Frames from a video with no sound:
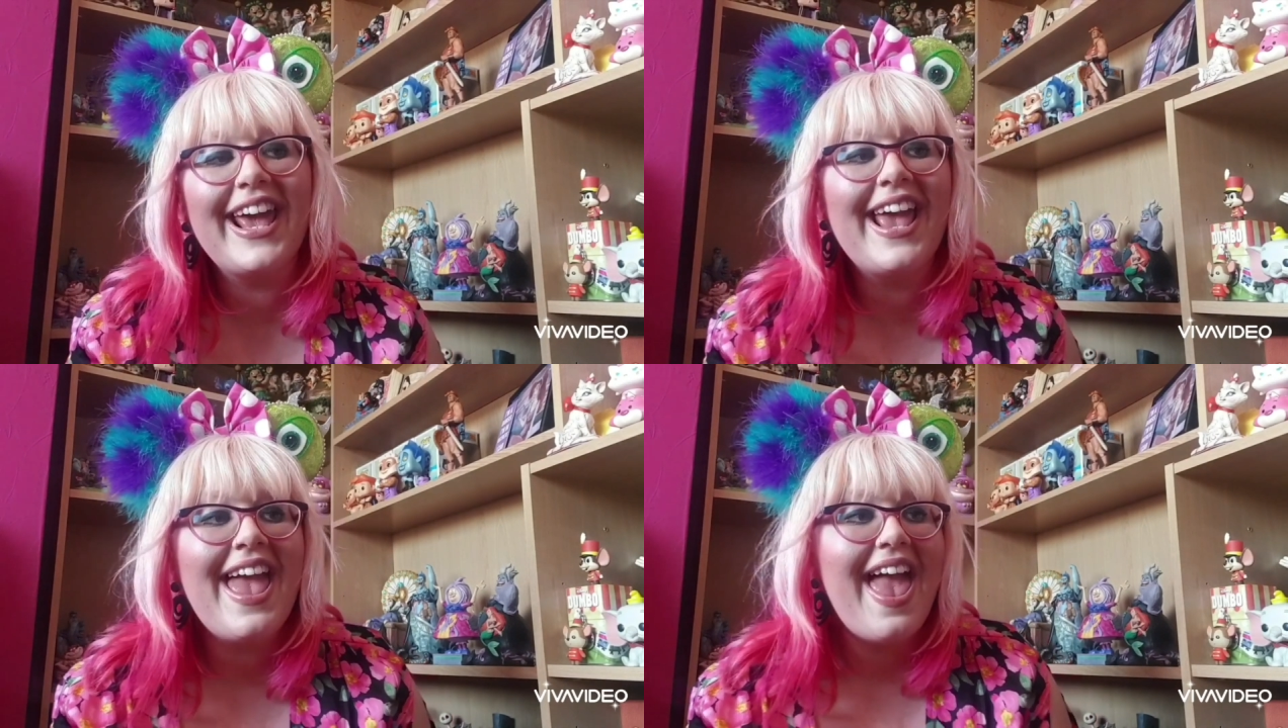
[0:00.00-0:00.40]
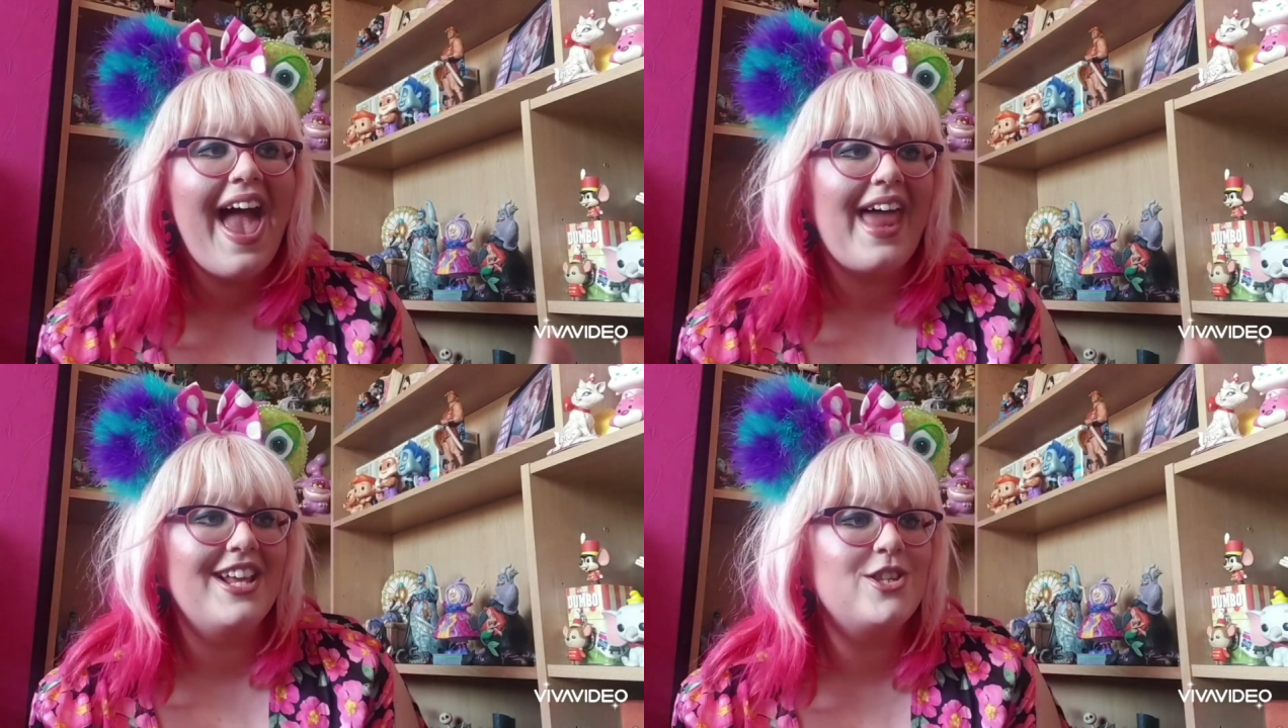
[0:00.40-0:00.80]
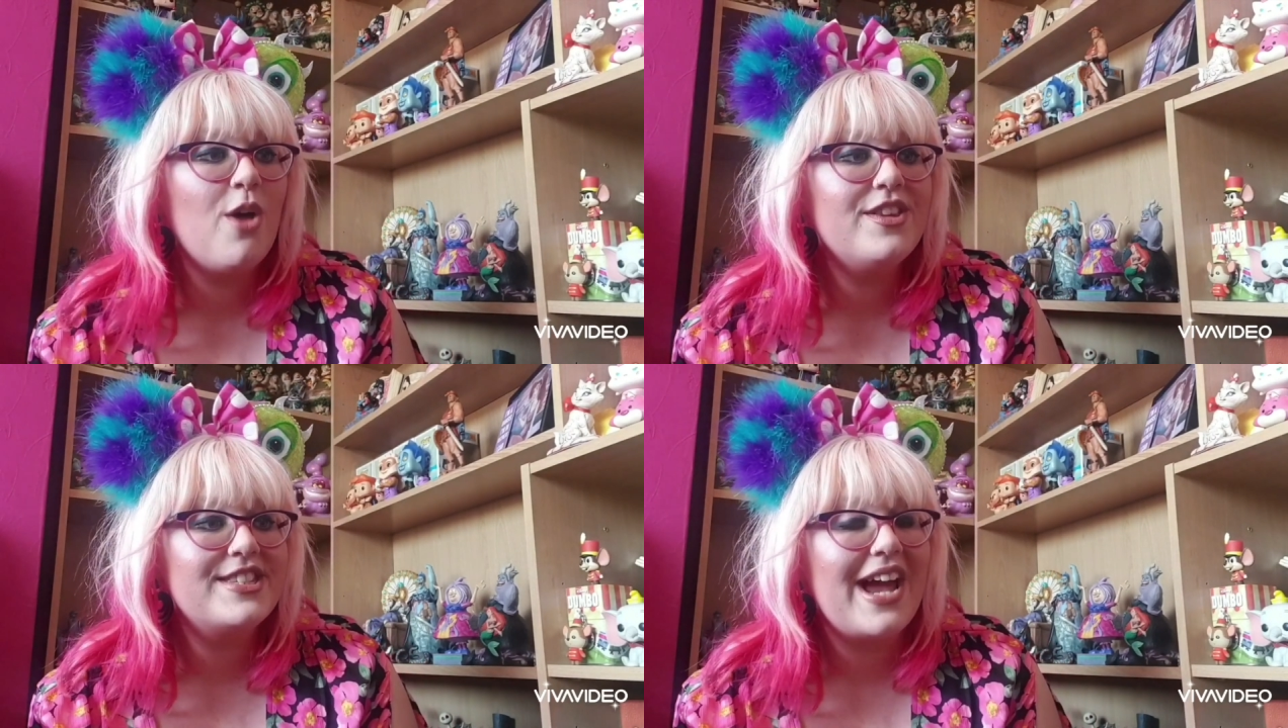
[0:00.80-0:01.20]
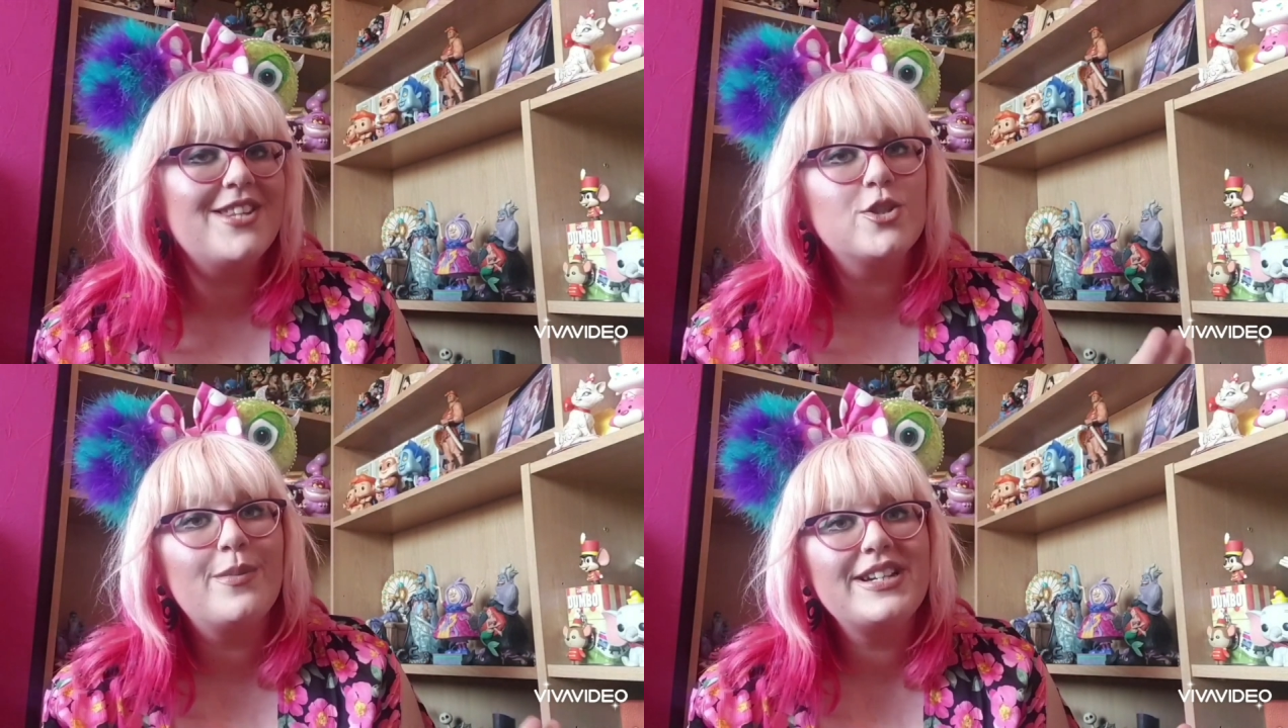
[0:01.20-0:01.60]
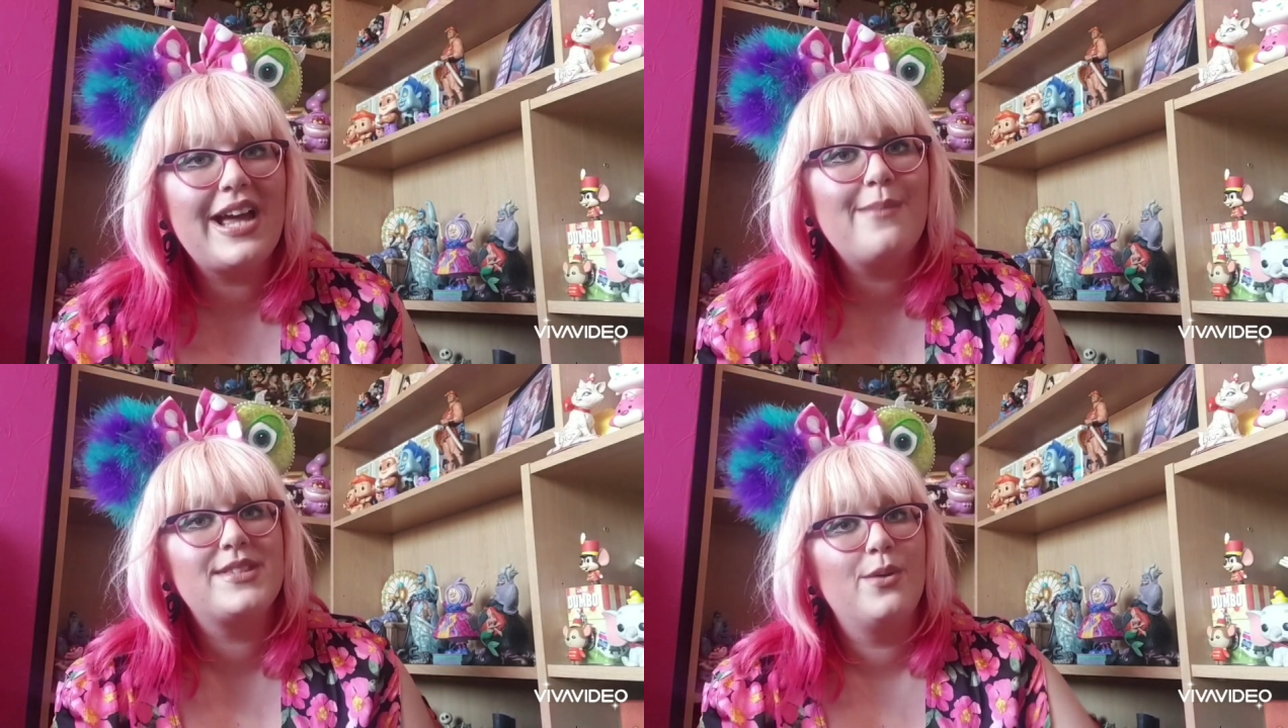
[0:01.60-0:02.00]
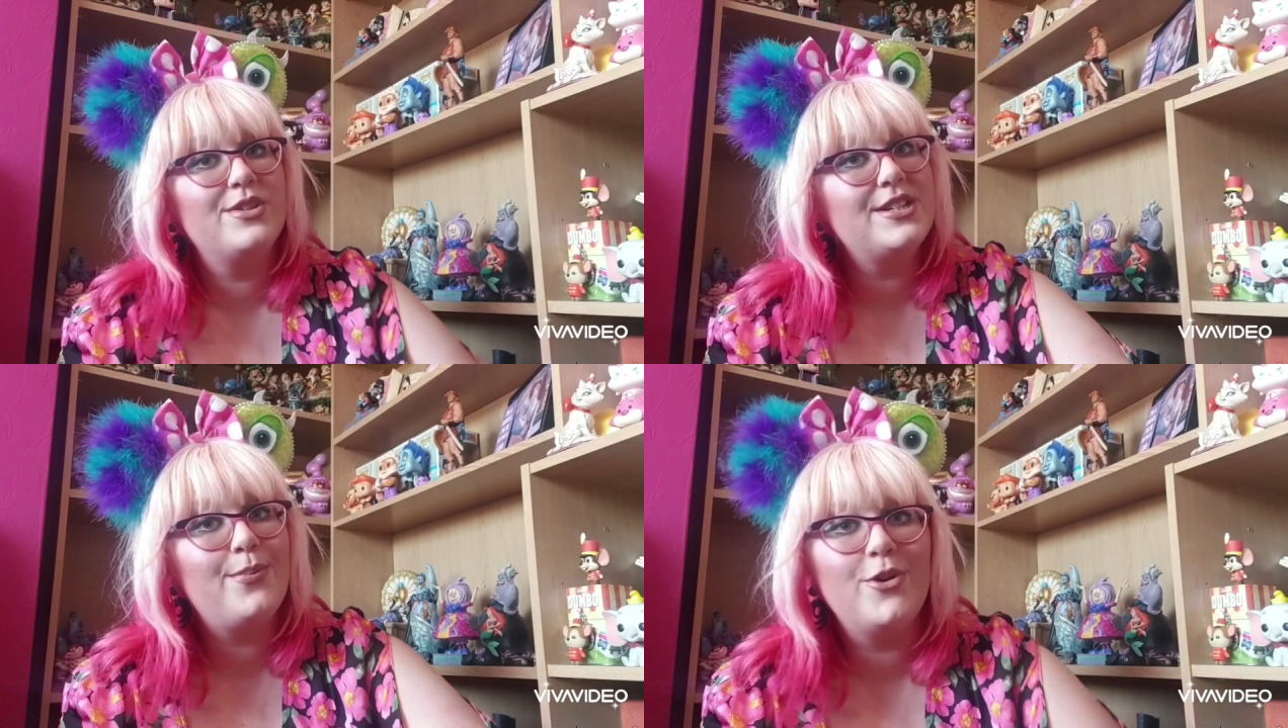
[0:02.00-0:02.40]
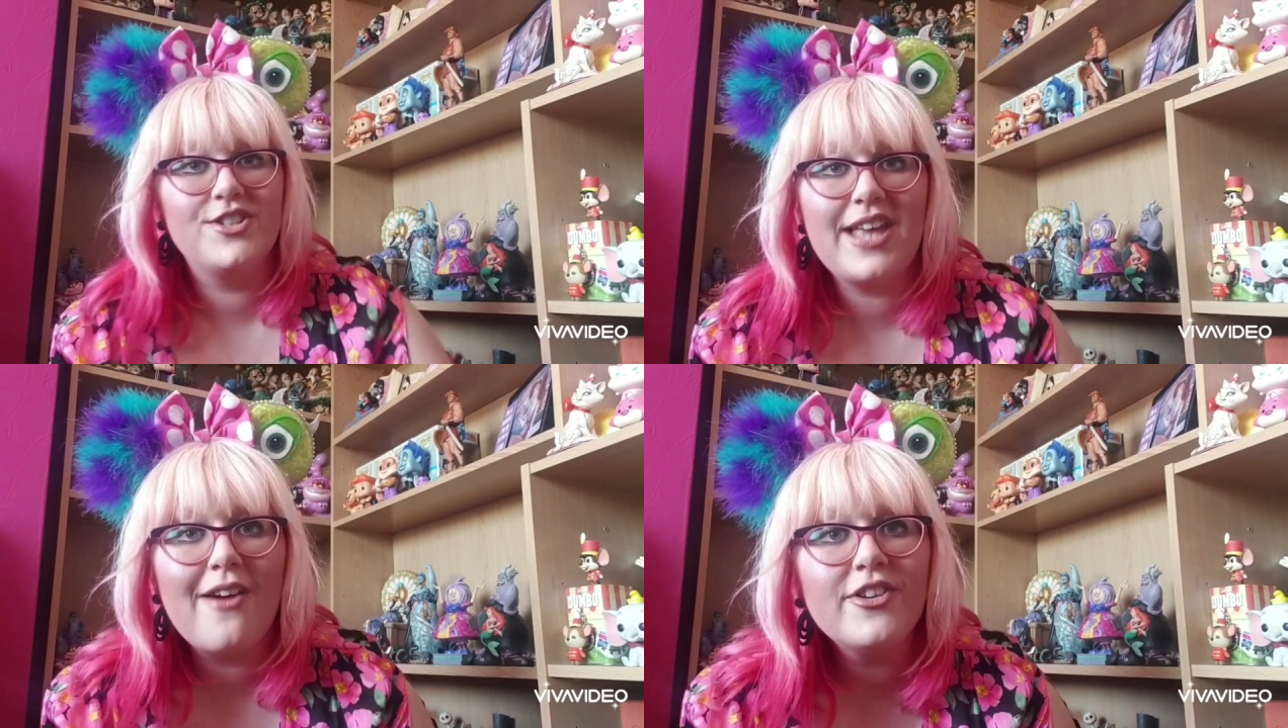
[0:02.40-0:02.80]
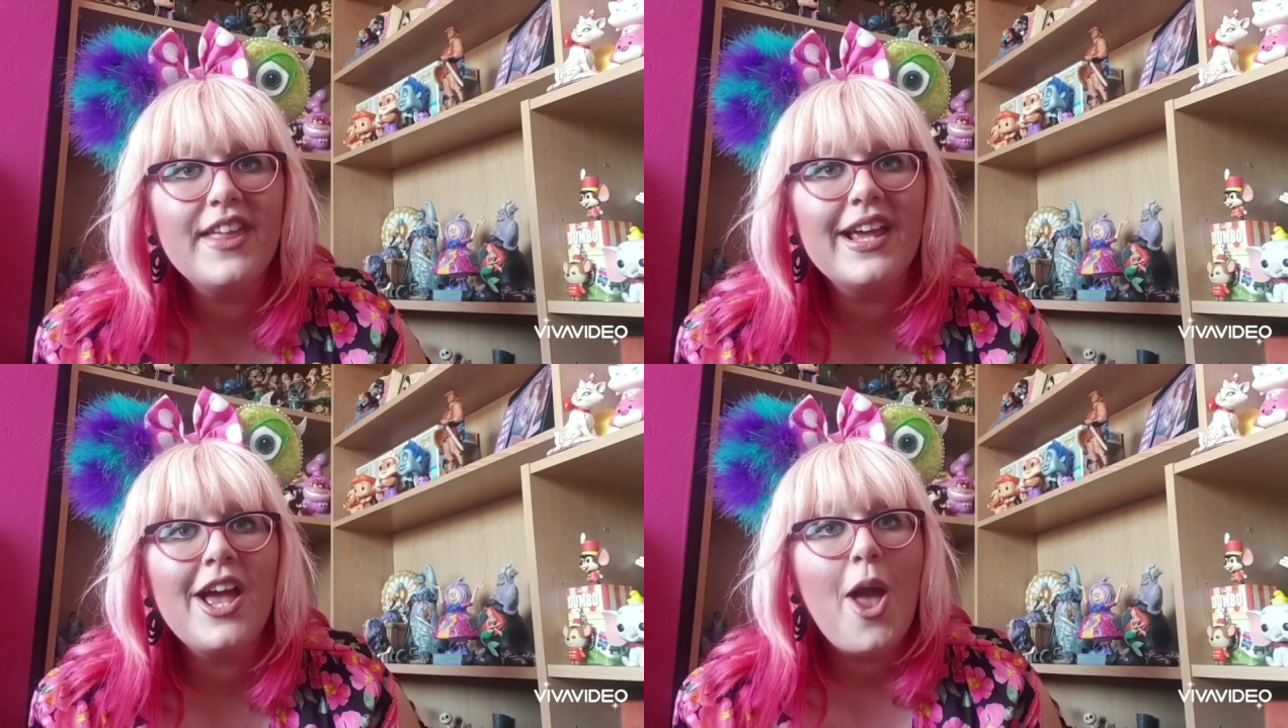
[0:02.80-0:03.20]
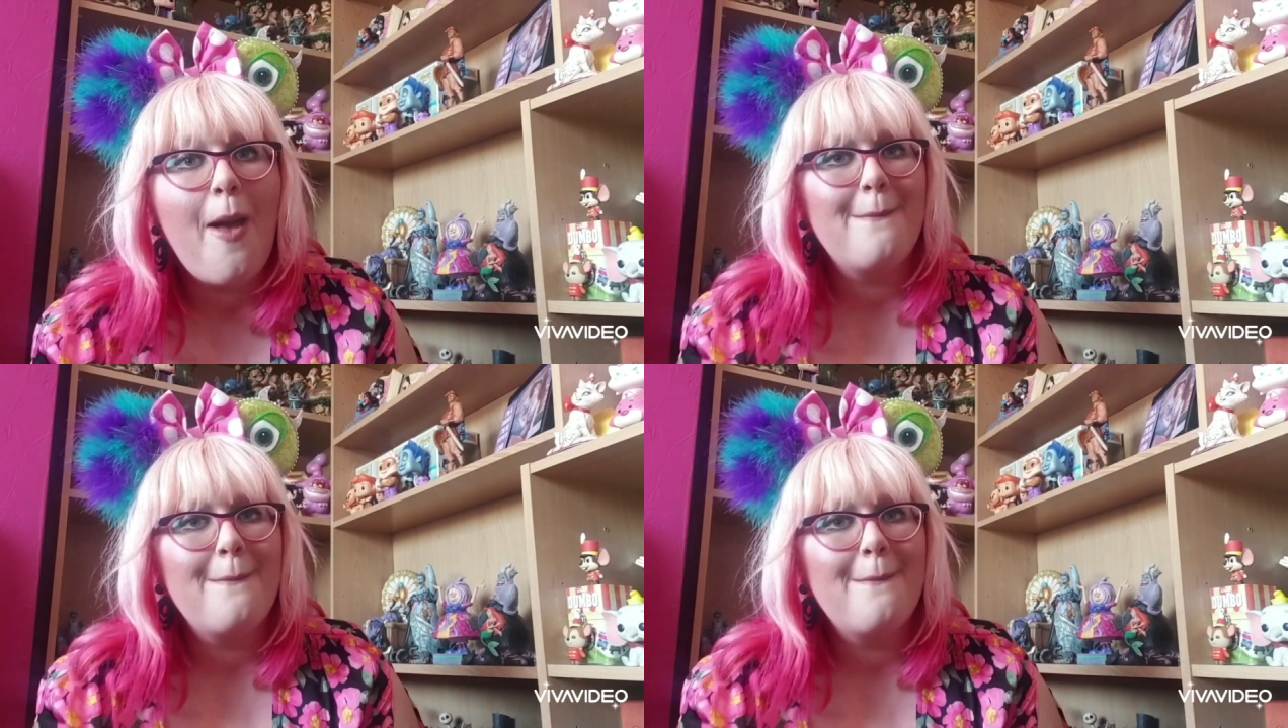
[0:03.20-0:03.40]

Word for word: And I saw the stand so many times and I wanted to purchase everything.